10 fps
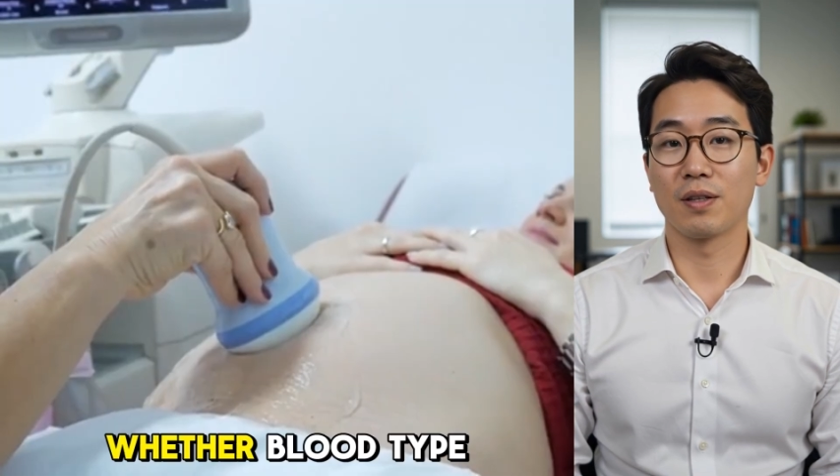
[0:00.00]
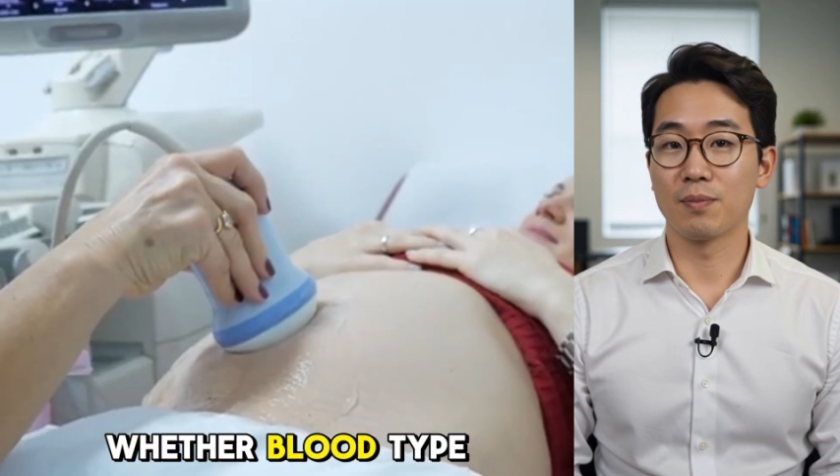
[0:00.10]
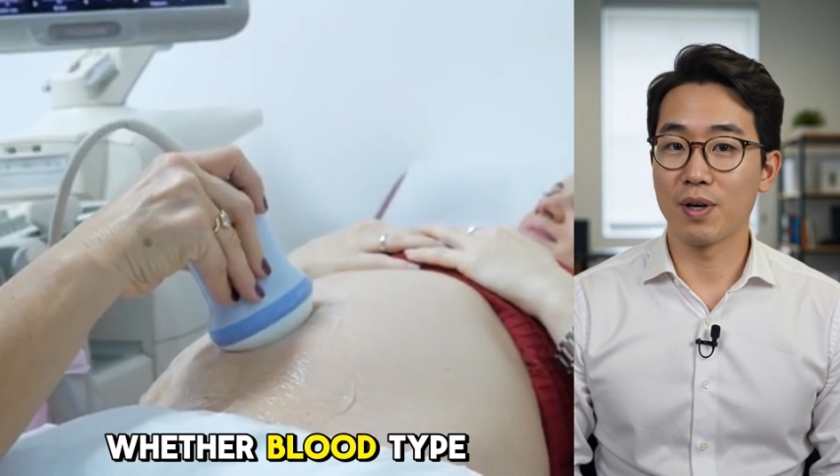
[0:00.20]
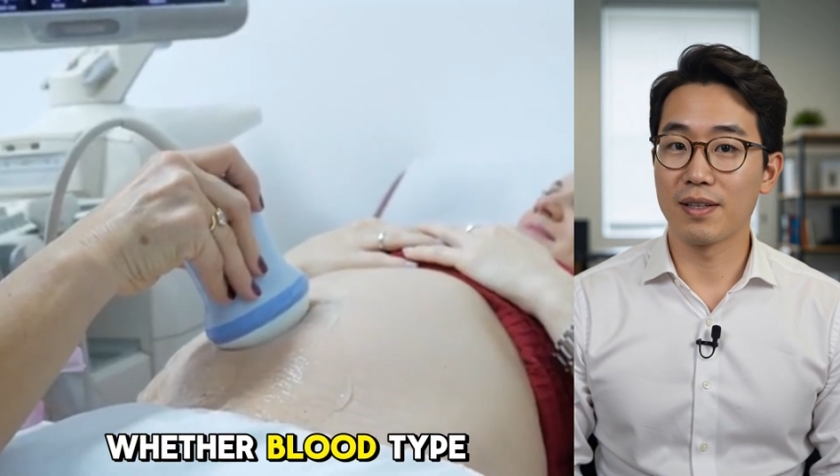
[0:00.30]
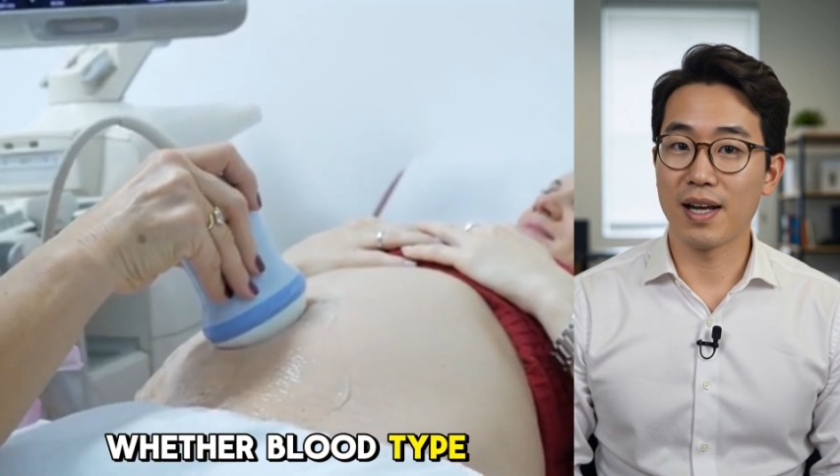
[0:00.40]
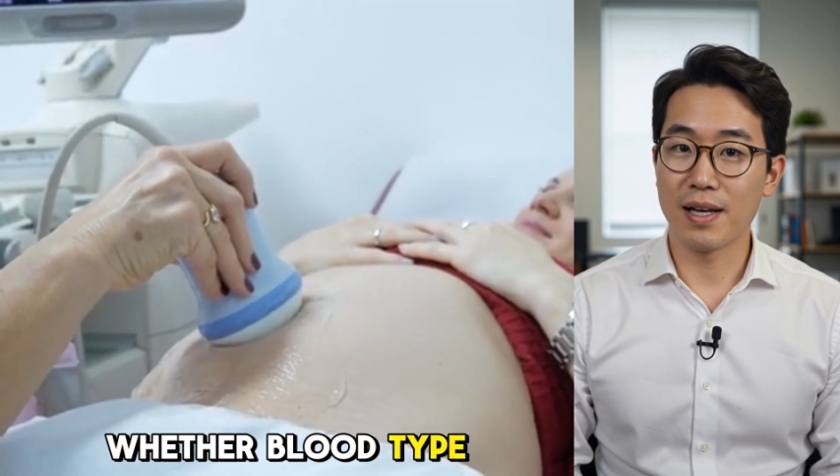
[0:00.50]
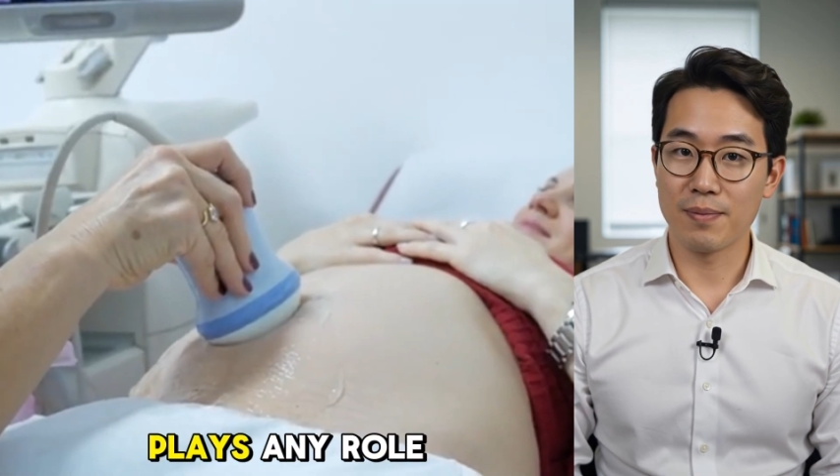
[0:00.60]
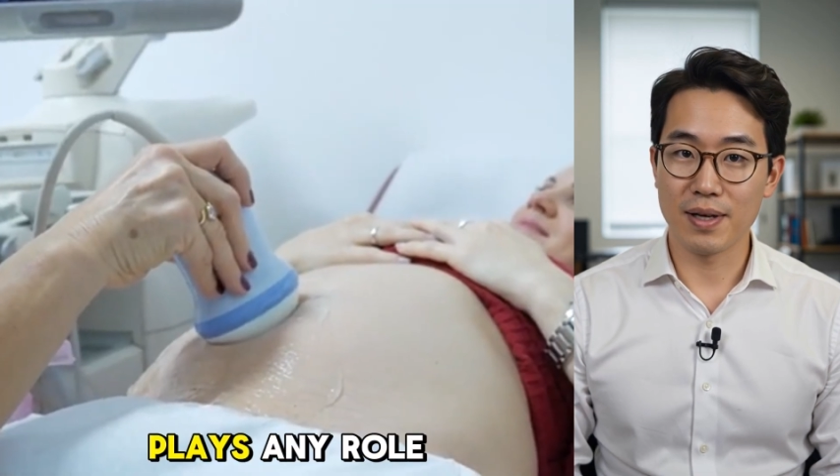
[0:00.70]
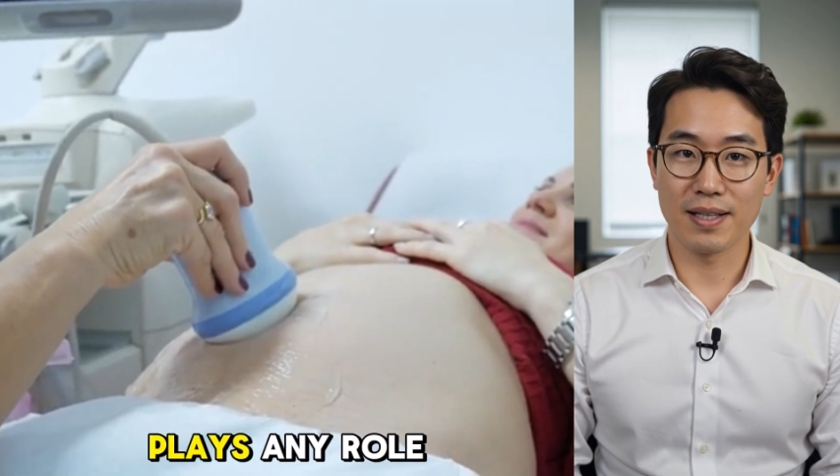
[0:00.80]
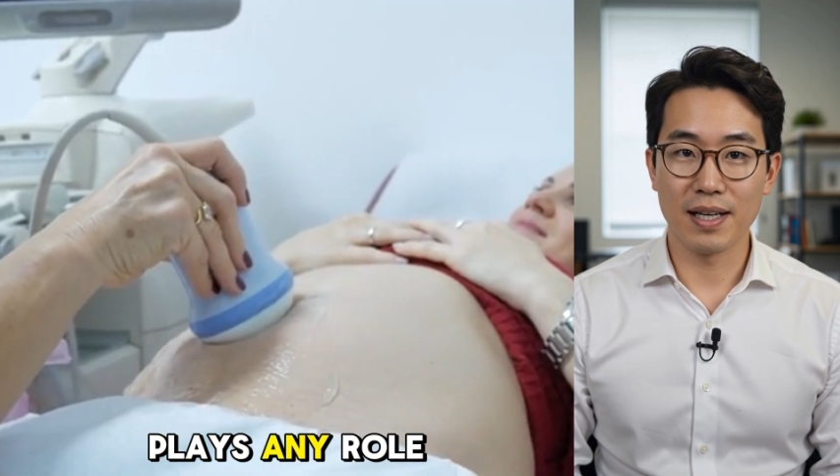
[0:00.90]
blood type
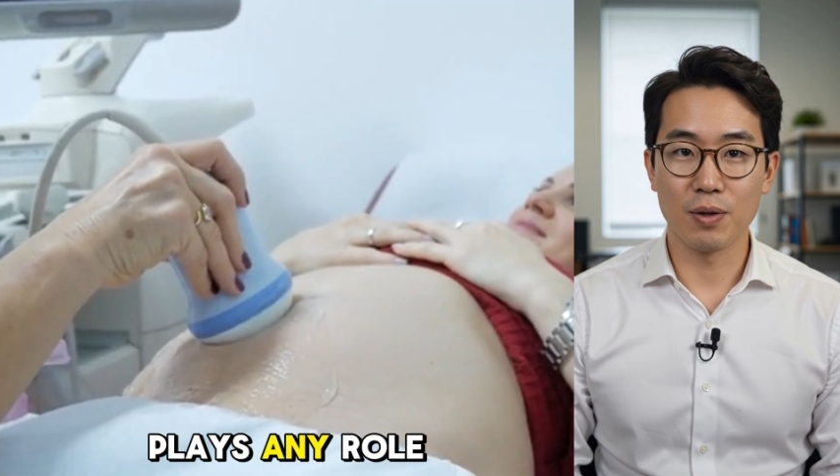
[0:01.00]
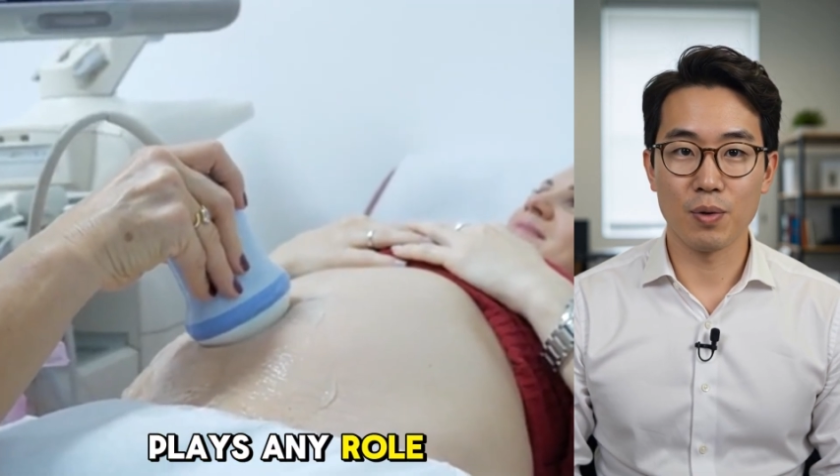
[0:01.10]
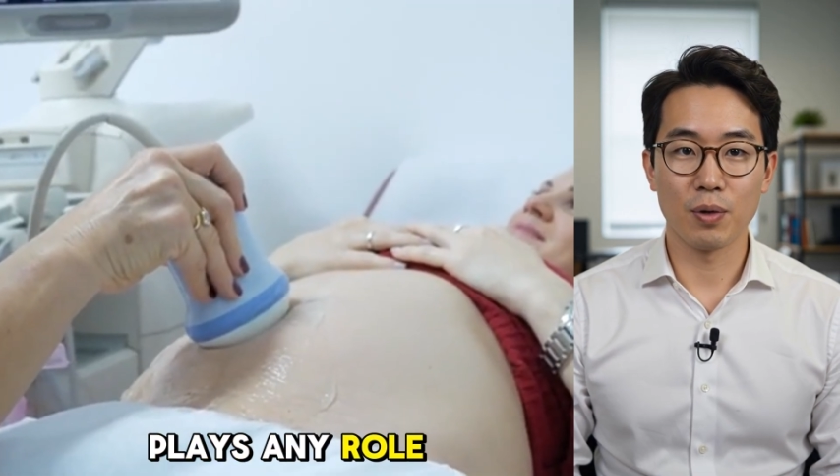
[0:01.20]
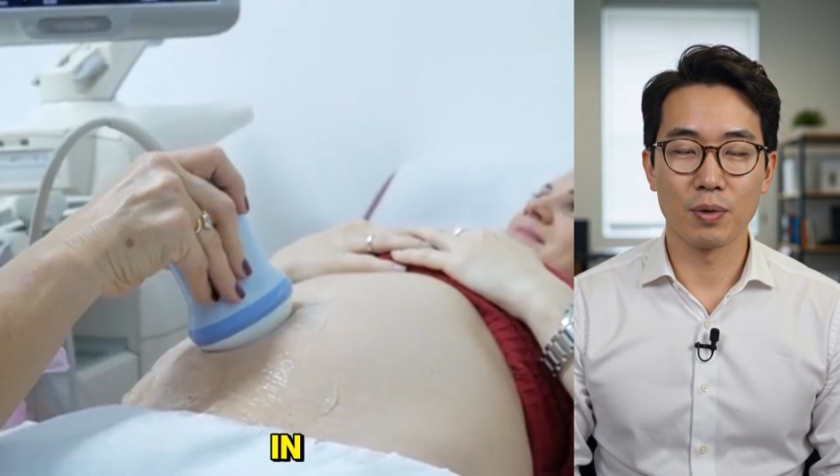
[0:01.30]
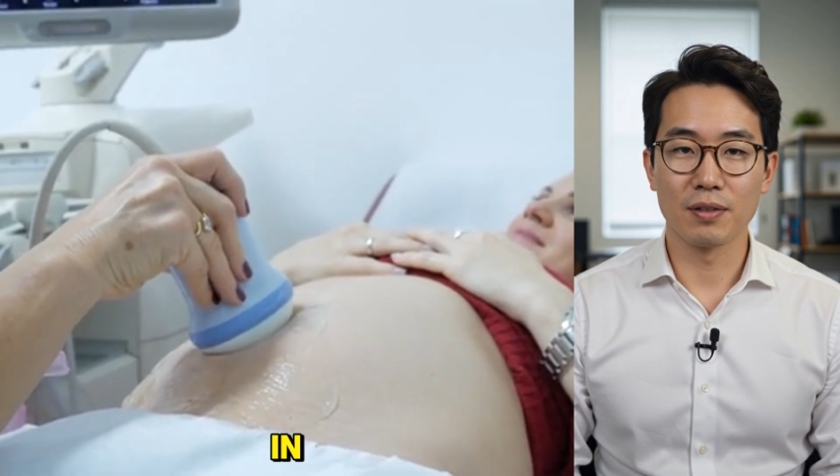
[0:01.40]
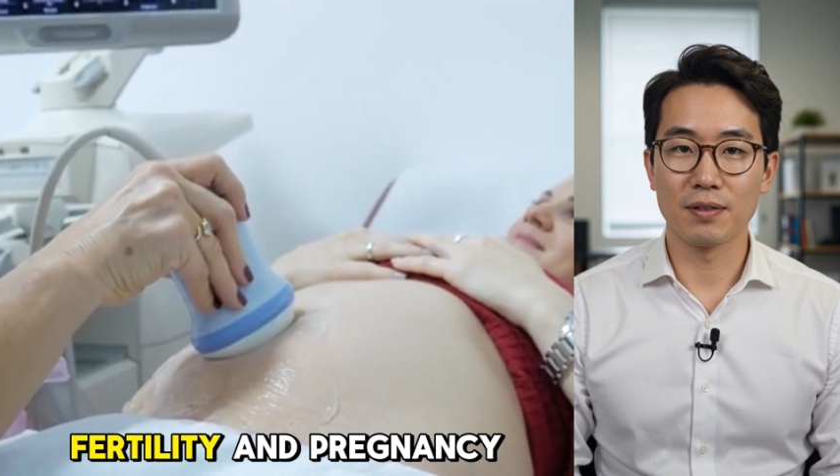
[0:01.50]
plays any role in